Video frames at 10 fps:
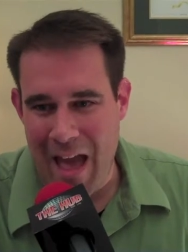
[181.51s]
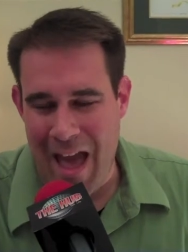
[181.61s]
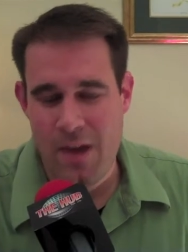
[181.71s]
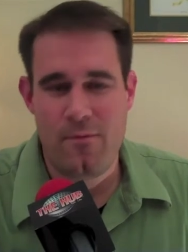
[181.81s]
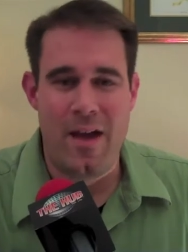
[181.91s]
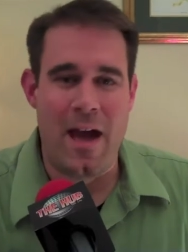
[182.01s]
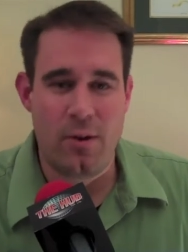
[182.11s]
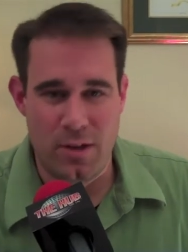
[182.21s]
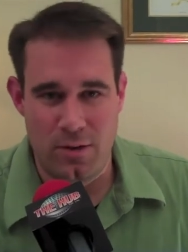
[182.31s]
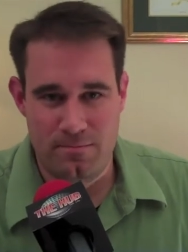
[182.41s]
add
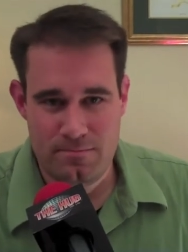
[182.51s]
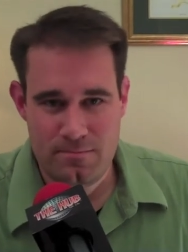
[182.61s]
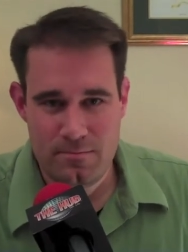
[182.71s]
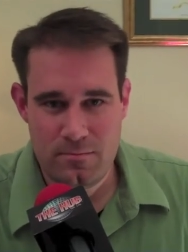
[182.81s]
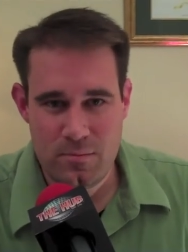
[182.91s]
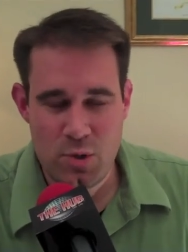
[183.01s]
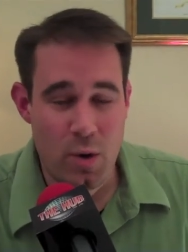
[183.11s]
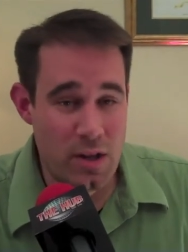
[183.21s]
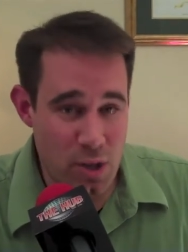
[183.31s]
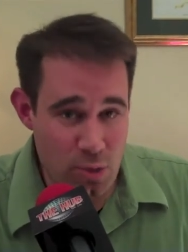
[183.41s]
value to
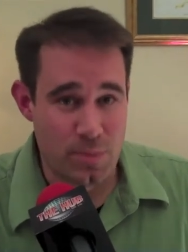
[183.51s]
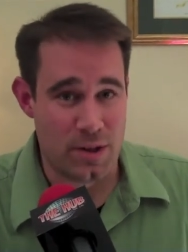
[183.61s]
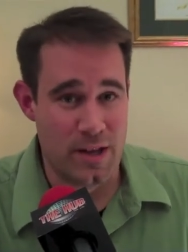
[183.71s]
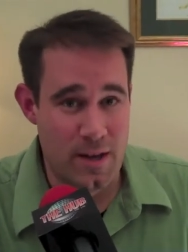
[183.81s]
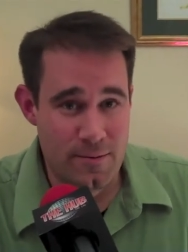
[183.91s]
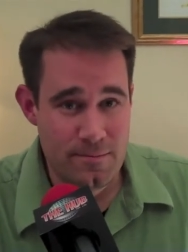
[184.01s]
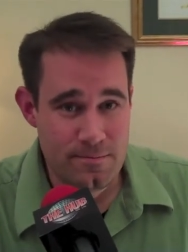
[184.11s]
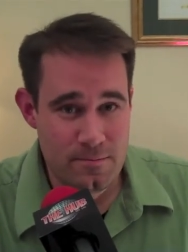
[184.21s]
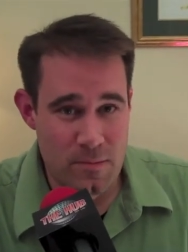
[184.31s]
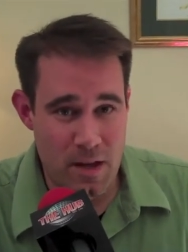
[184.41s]
what you believe
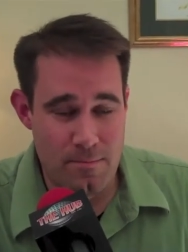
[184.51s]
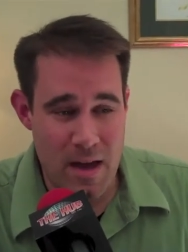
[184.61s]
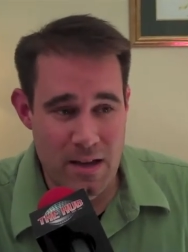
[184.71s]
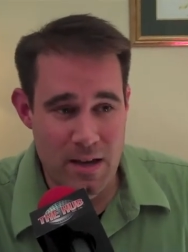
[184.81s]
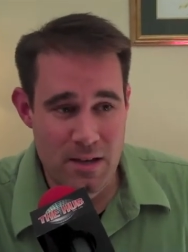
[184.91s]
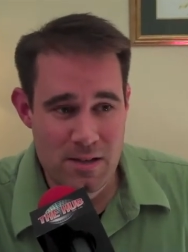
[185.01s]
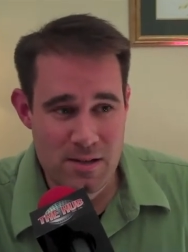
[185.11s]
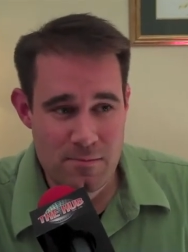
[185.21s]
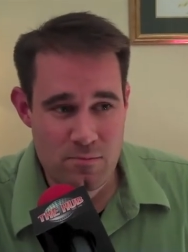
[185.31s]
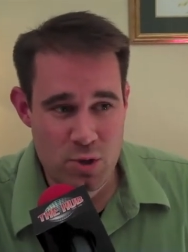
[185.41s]
and make
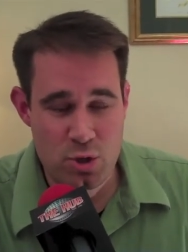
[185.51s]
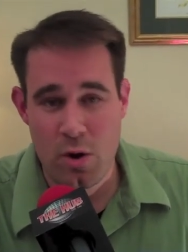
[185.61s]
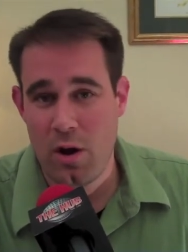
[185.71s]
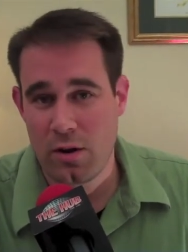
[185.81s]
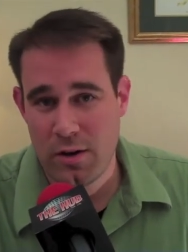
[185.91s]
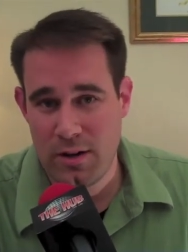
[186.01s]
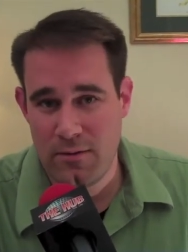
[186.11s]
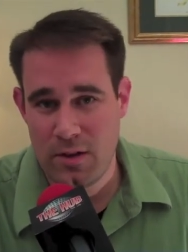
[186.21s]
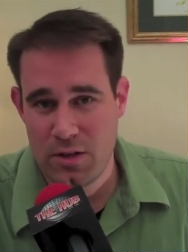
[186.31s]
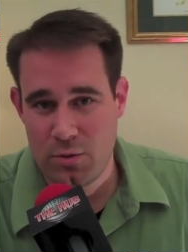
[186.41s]
us stronger
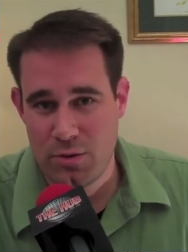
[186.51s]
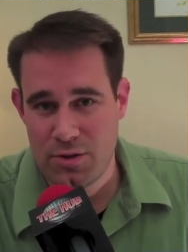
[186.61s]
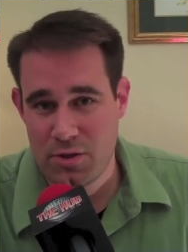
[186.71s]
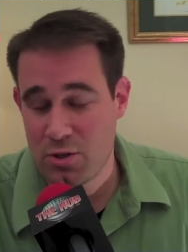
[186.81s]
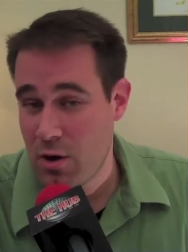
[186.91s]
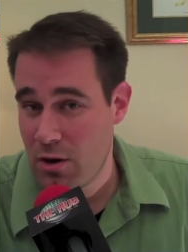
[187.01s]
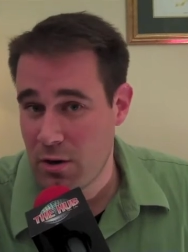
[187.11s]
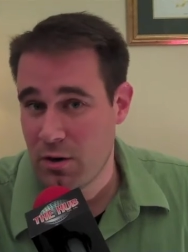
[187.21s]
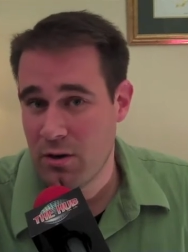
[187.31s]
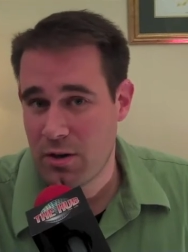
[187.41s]
individuals and
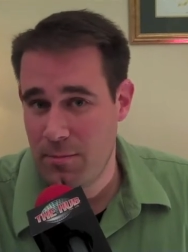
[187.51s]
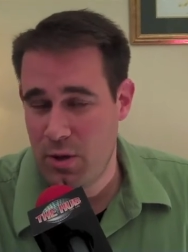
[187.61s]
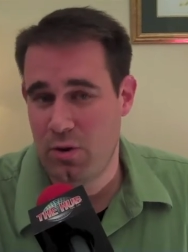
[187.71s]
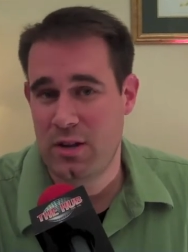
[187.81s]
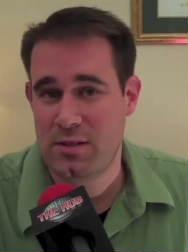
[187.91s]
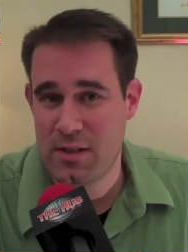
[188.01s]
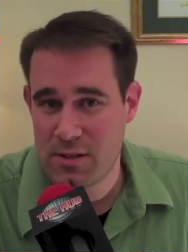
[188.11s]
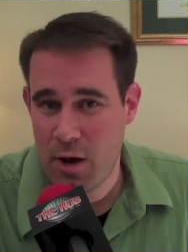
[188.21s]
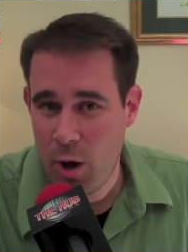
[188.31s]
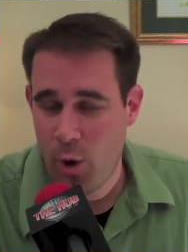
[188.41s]
stronger communities as
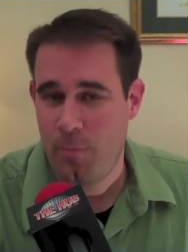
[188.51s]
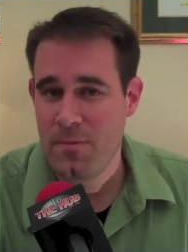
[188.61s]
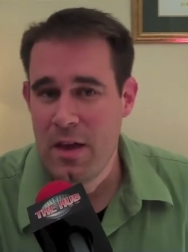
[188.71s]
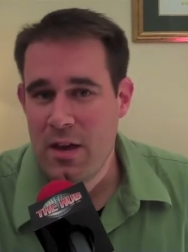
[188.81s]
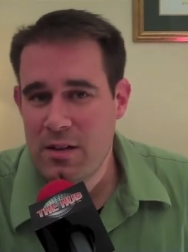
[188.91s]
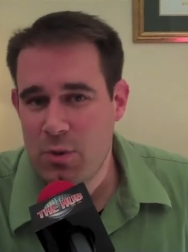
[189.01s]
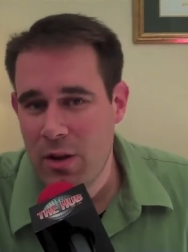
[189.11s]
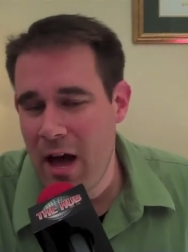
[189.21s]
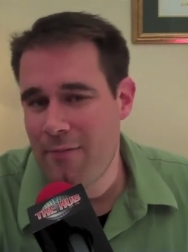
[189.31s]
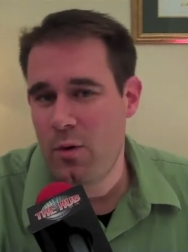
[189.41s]
a whole. So, a
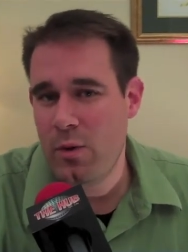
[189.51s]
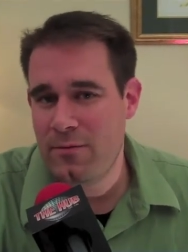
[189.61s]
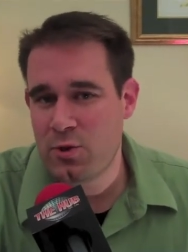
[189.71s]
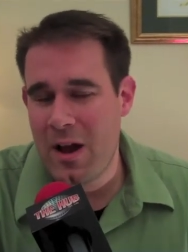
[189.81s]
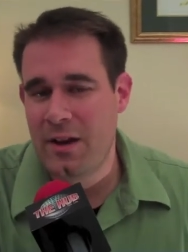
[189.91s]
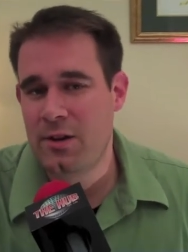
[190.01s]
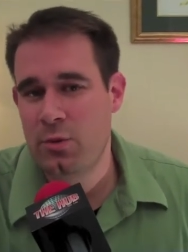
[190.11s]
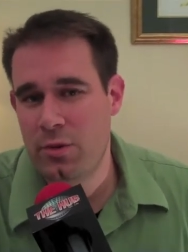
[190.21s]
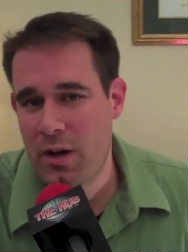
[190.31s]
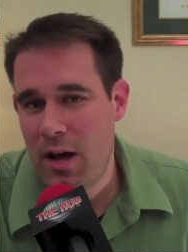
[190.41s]
lot of what we've tried to
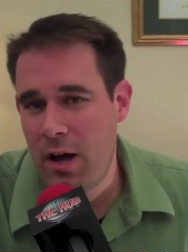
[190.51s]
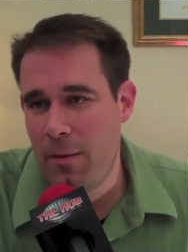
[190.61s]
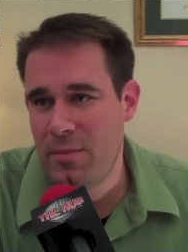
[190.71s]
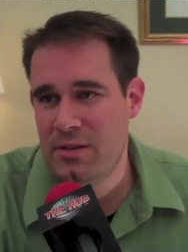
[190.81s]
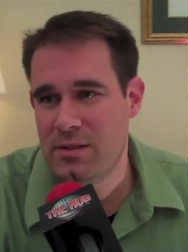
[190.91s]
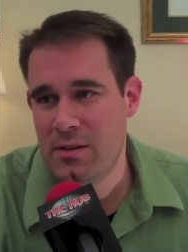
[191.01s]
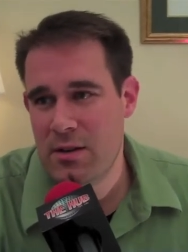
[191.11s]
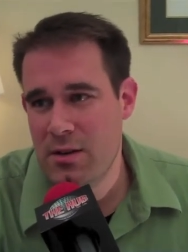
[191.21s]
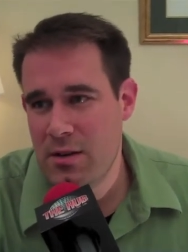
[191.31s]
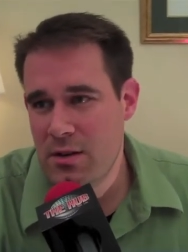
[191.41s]
do with the Hub is
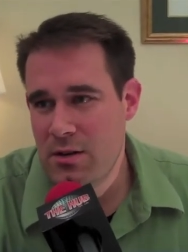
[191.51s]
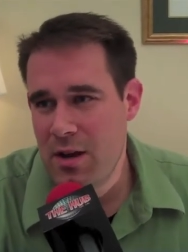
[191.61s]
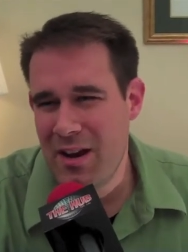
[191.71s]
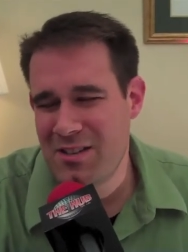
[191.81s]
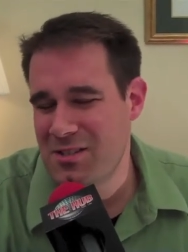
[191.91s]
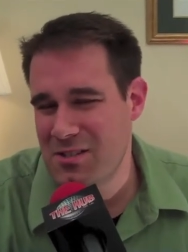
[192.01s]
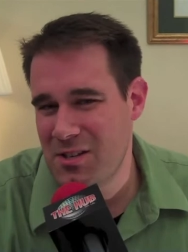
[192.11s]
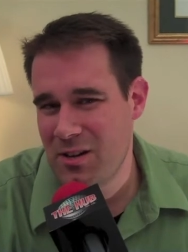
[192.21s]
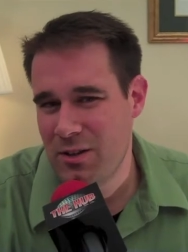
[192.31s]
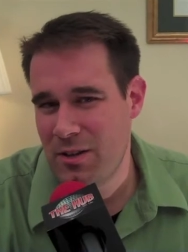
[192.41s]
not
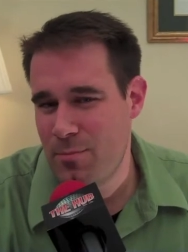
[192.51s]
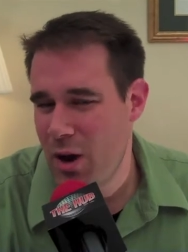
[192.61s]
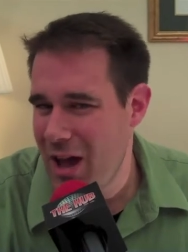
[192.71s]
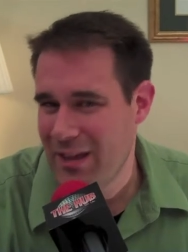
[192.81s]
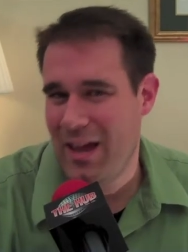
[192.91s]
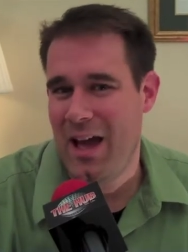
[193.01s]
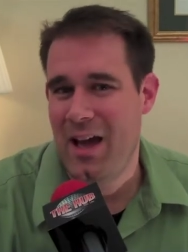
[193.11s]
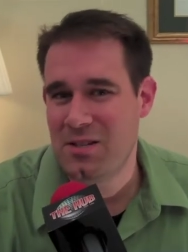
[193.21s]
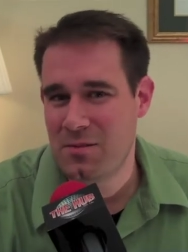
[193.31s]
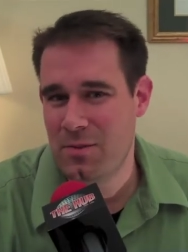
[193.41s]
necessarily
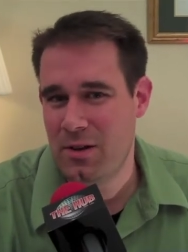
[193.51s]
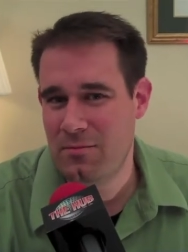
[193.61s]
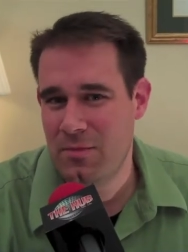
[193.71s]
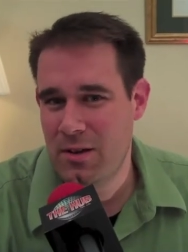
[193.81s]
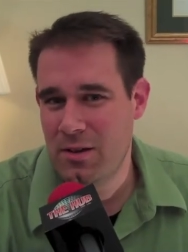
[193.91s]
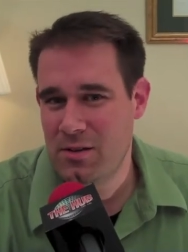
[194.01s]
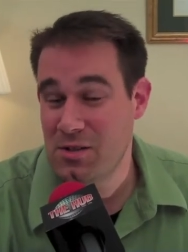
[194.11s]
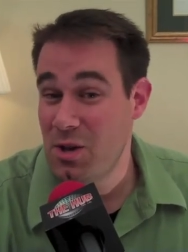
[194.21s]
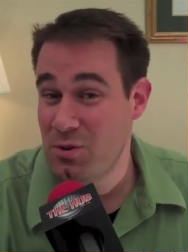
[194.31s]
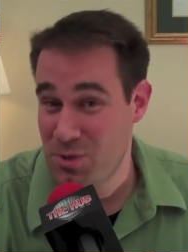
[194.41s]
broadcast, but
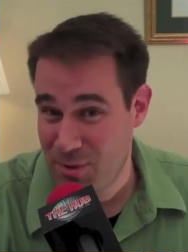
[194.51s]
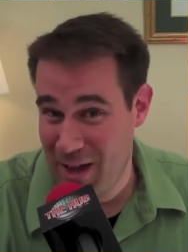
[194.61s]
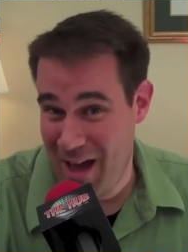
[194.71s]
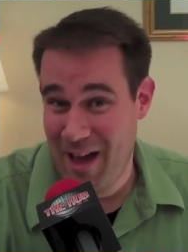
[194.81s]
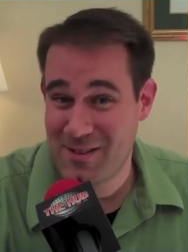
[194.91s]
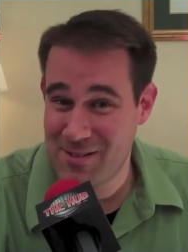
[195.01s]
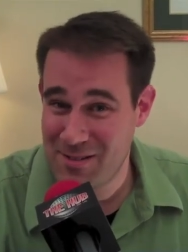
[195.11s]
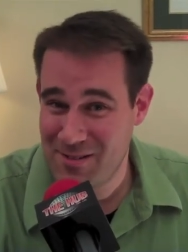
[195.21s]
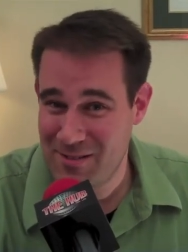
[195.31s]
social cast,